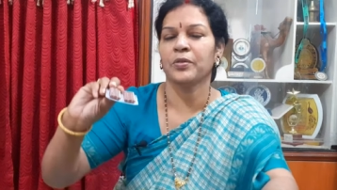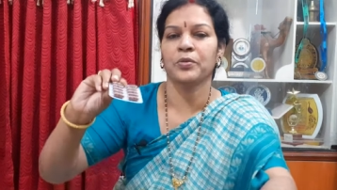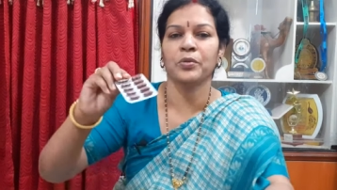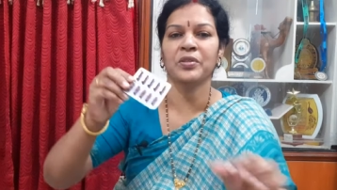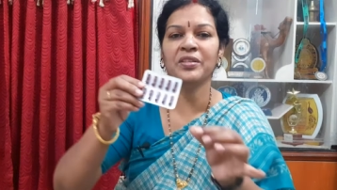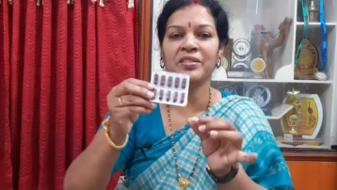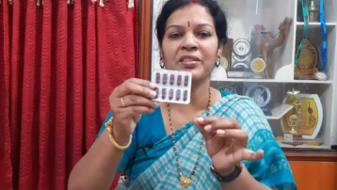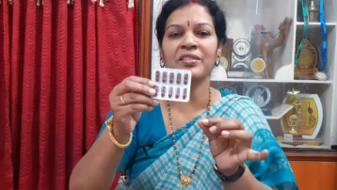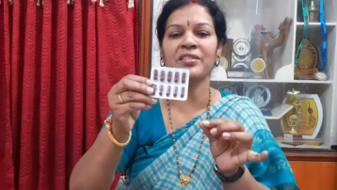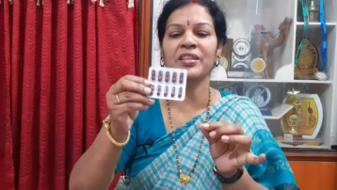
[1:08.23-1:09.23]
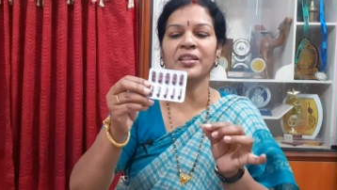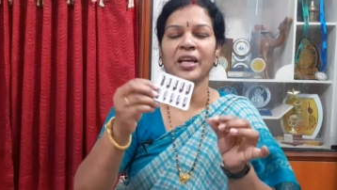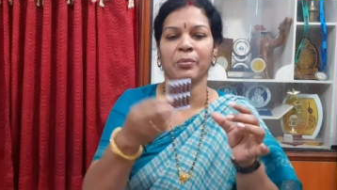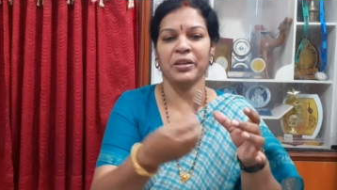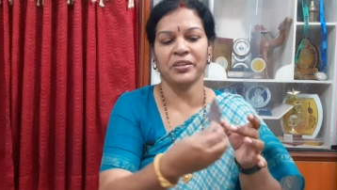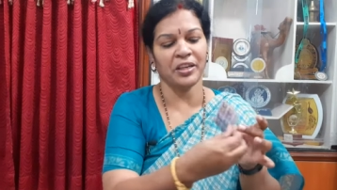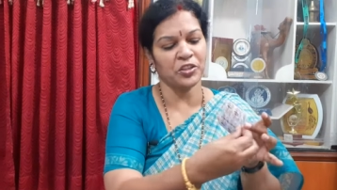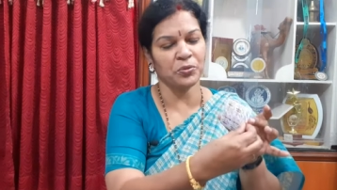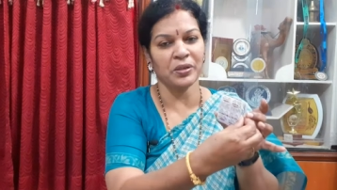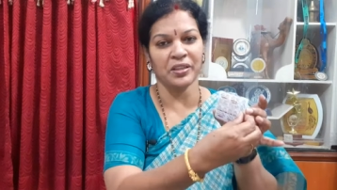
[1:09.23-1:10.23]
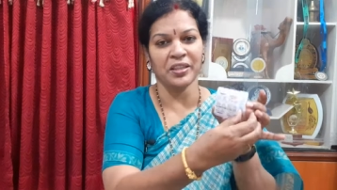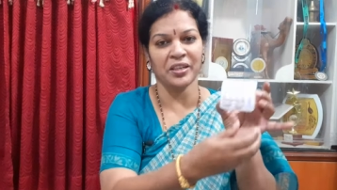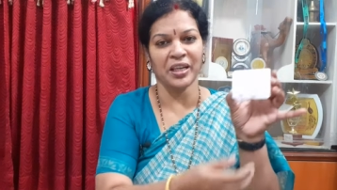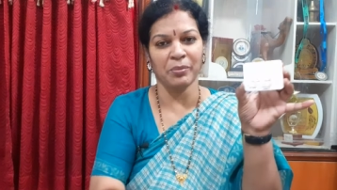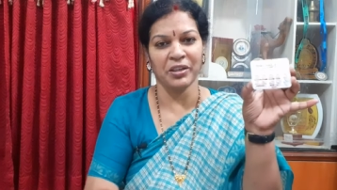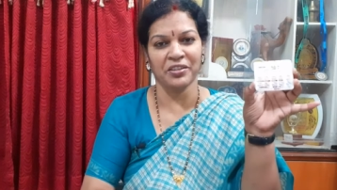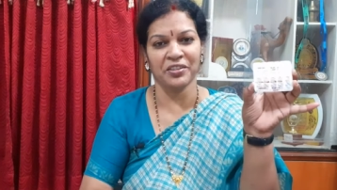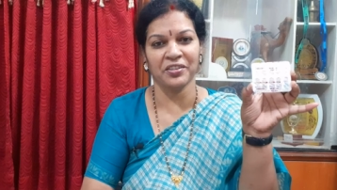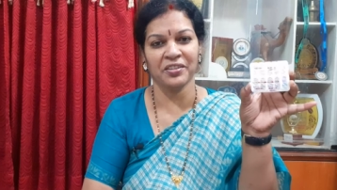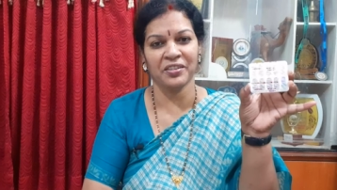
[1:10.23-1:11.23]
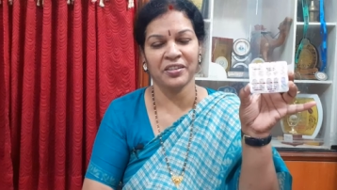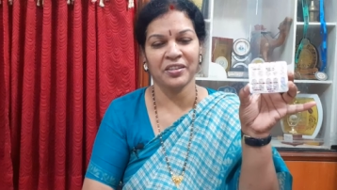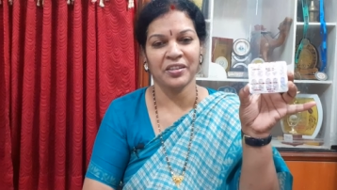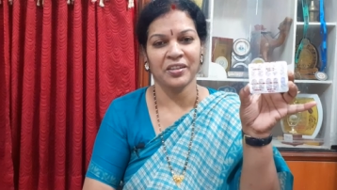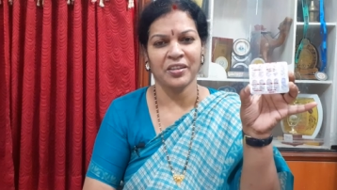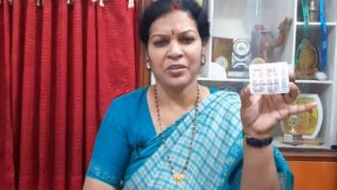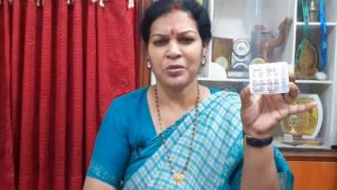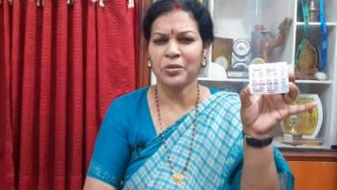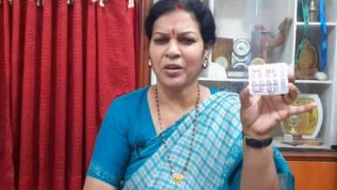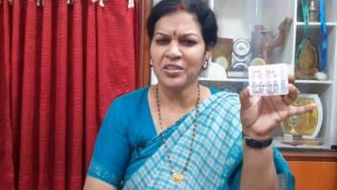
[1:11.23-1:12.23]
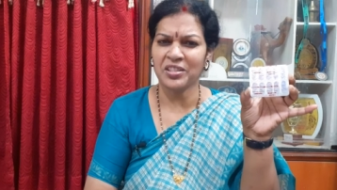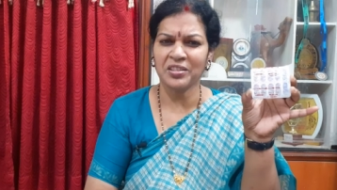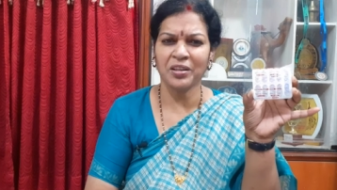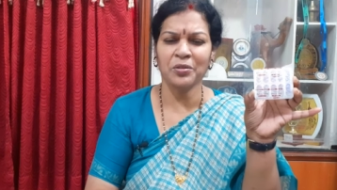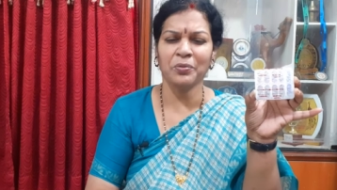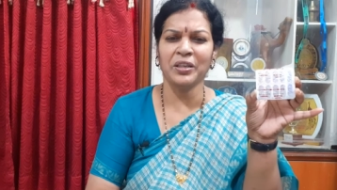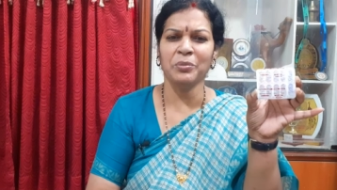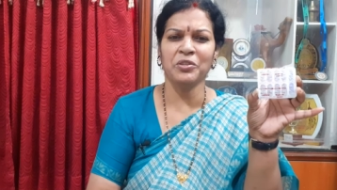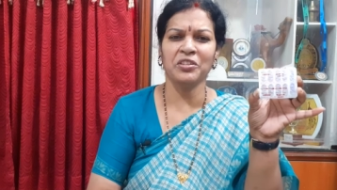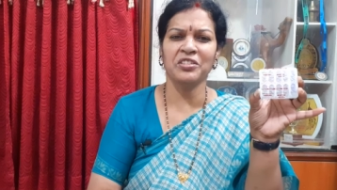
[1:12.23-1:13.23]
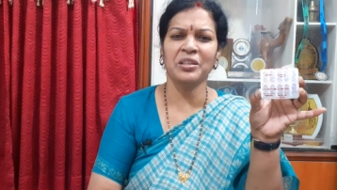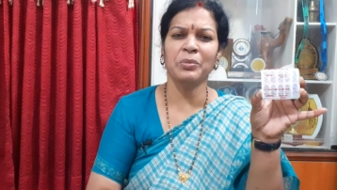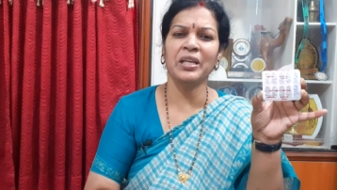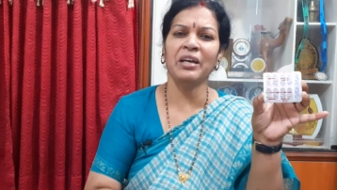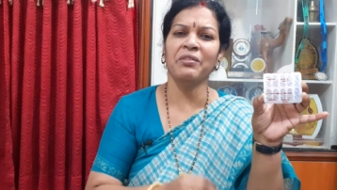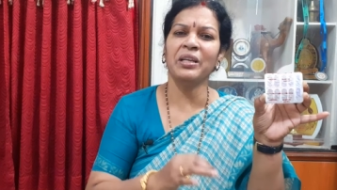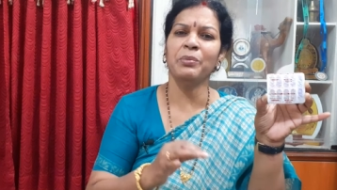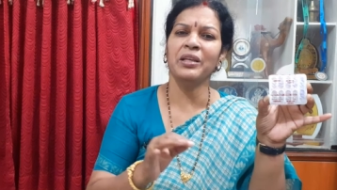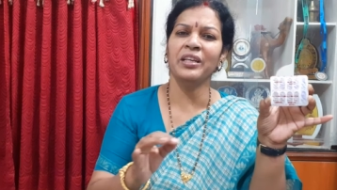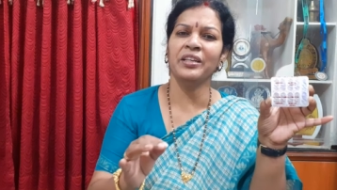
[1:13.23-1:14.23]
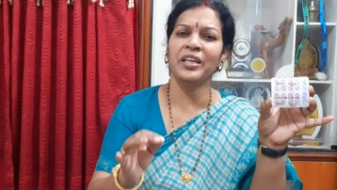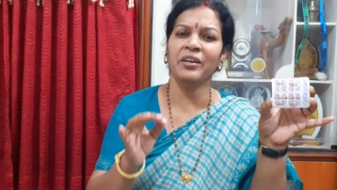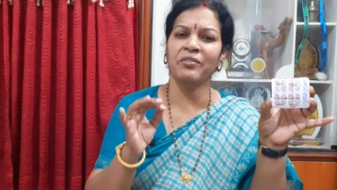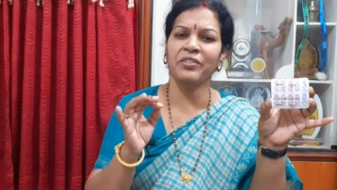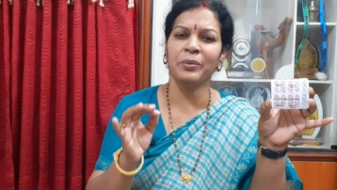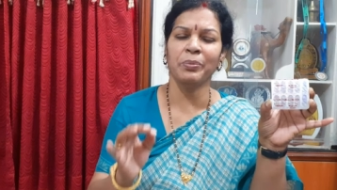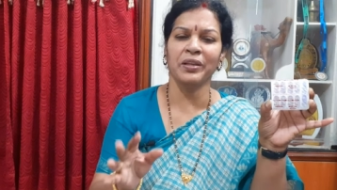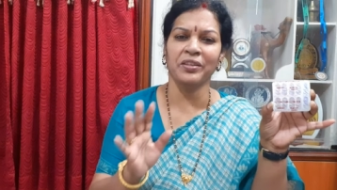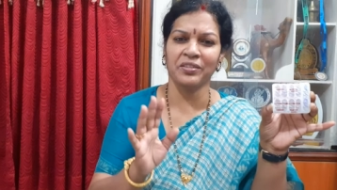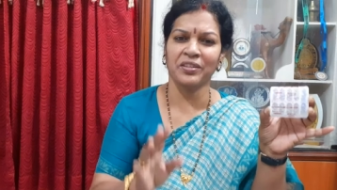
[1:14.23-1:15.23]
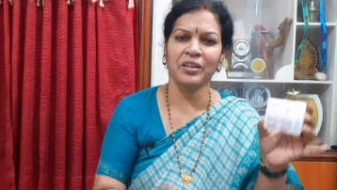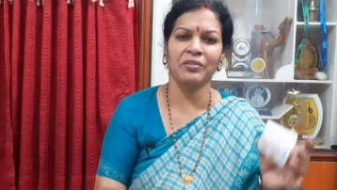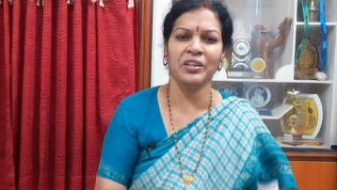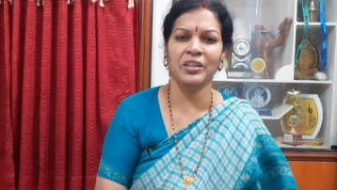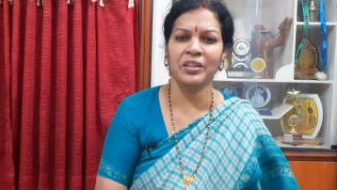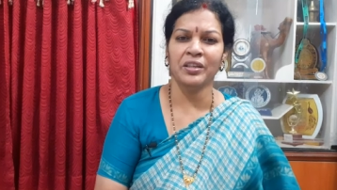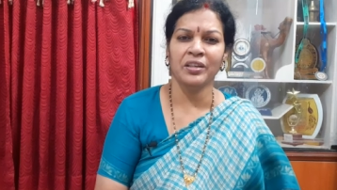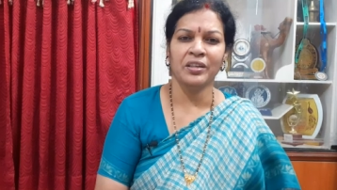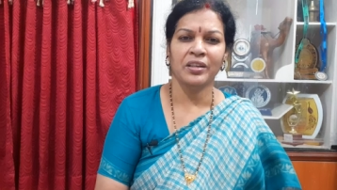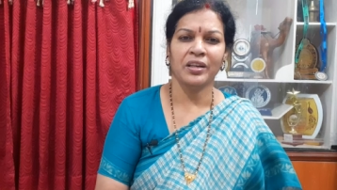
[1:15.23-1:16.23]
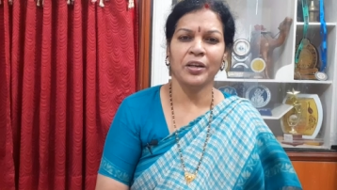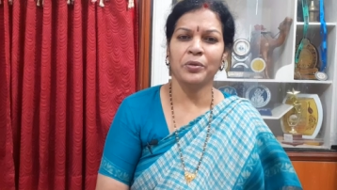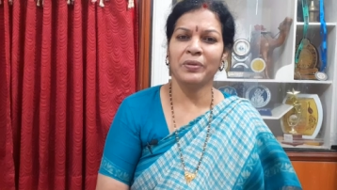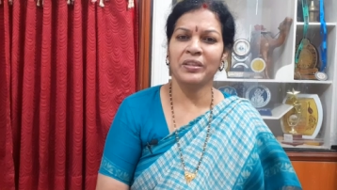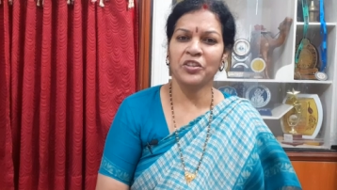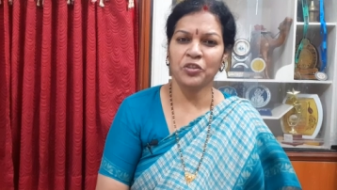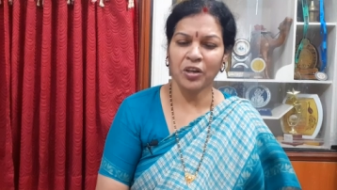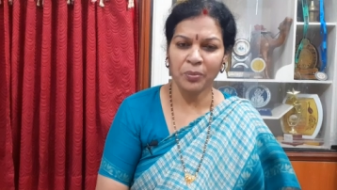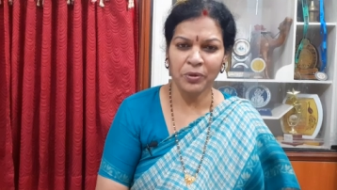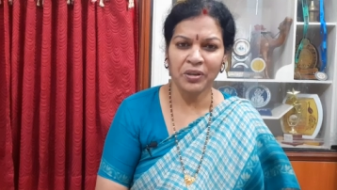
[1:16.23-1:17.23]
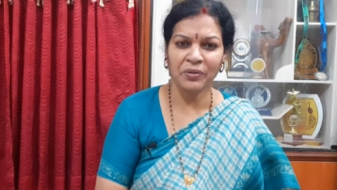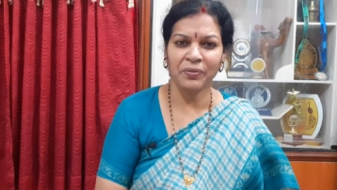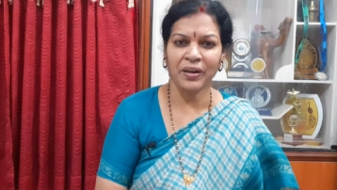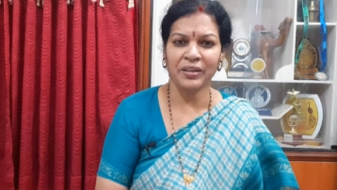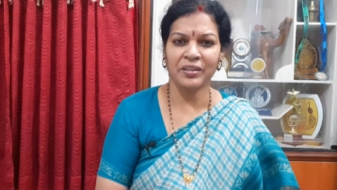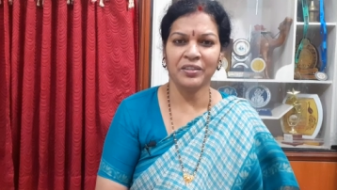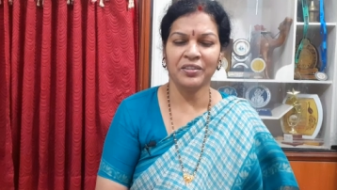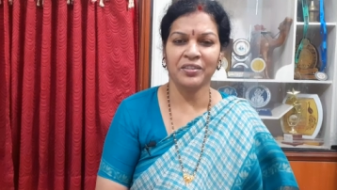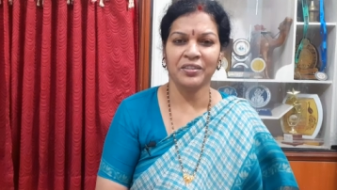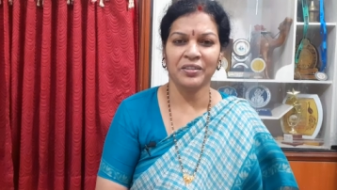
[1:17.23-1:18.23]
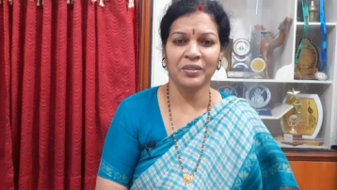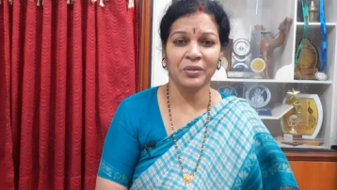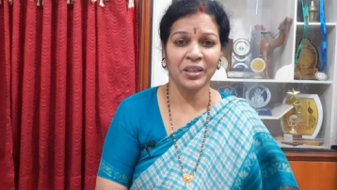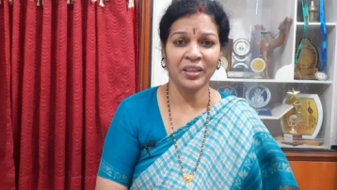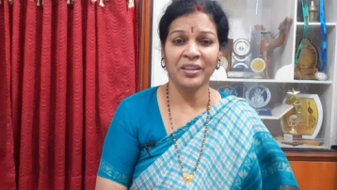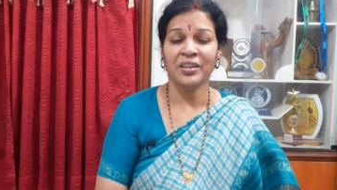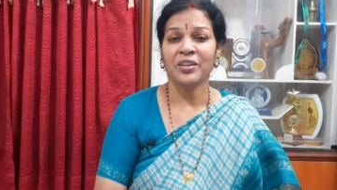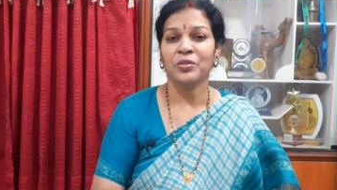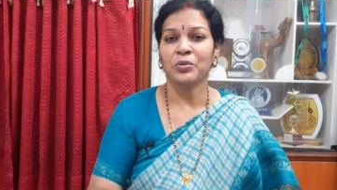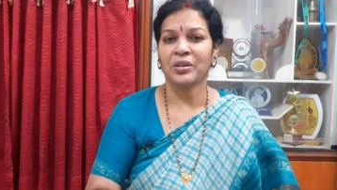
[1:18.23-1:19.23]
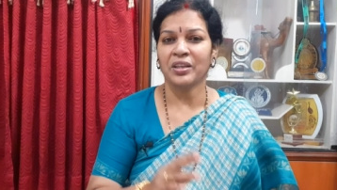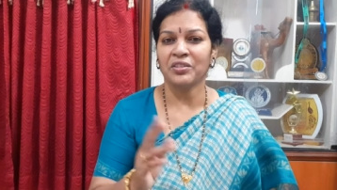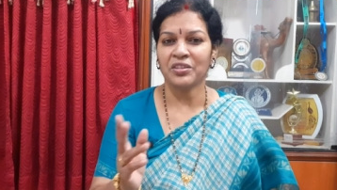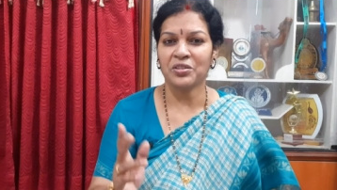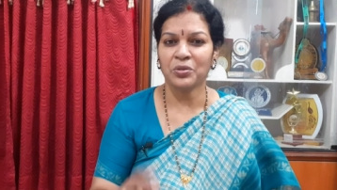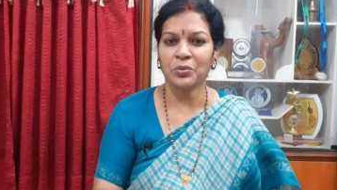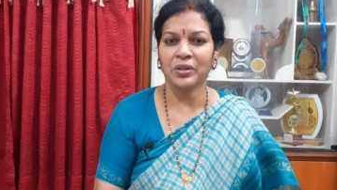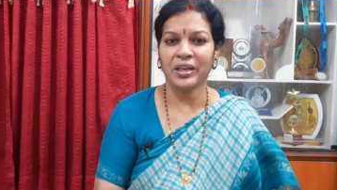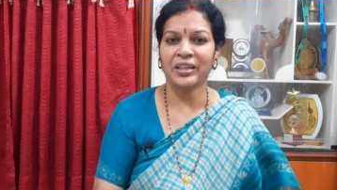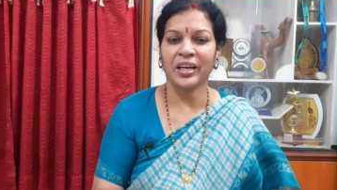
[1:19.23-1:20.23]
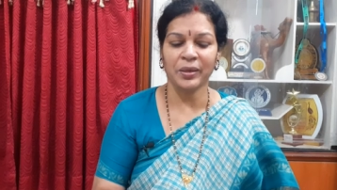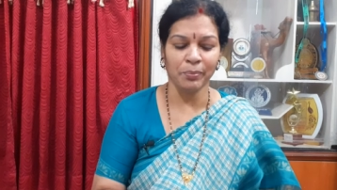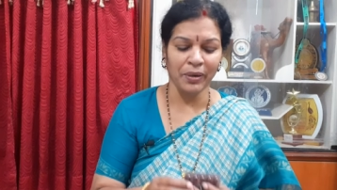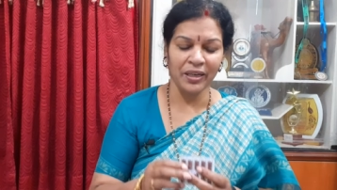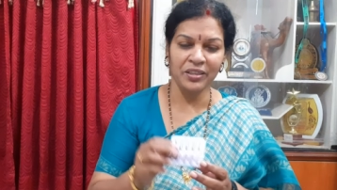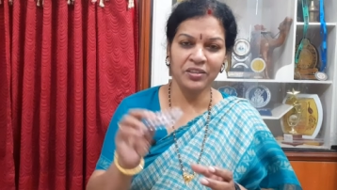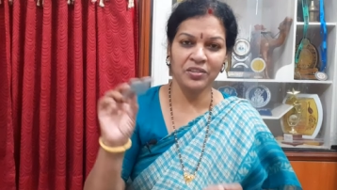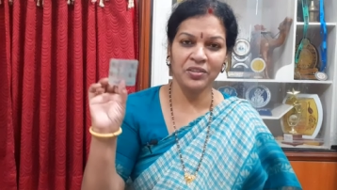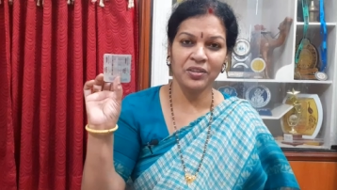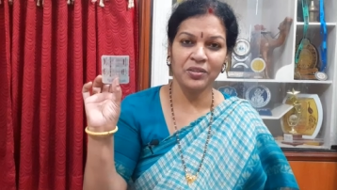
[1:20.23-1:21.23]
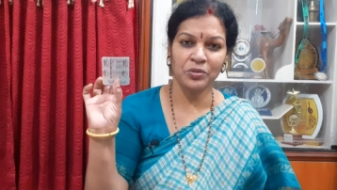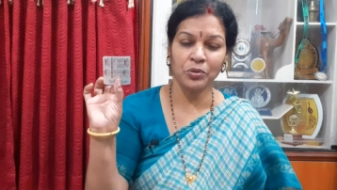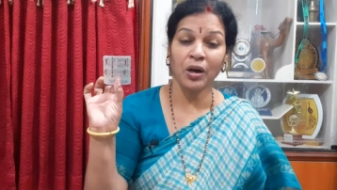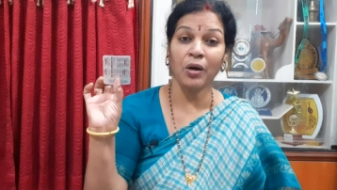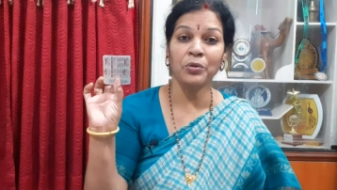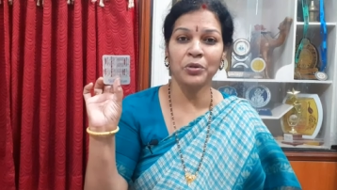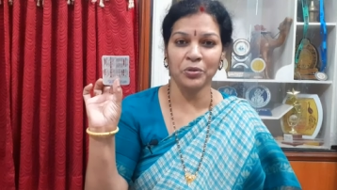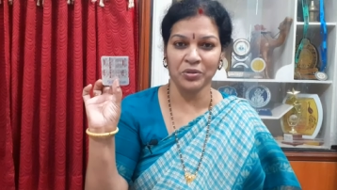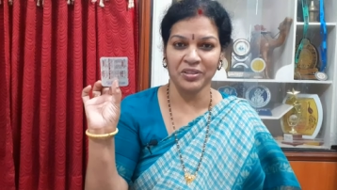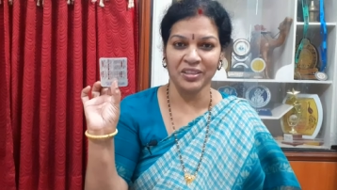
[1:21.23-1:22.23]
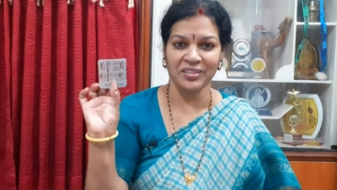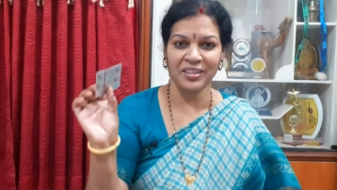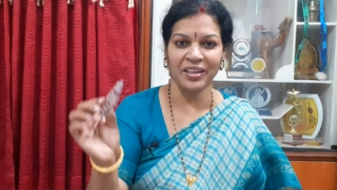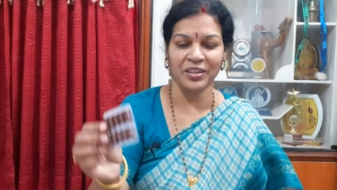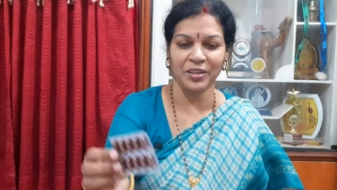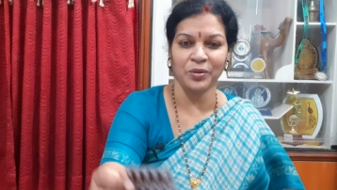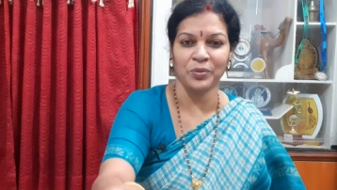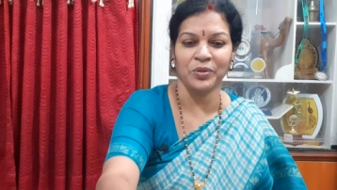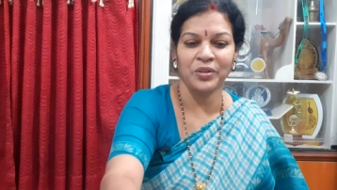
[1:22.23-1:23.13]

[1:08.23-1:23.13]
So this is the tablet, ashwagandha tablet. So cost is also very much reasonable, available in every place, every Ayurvedic shop you can find it. Okay. So you can just go ahead and buy it. So how to use this, I'll tell you.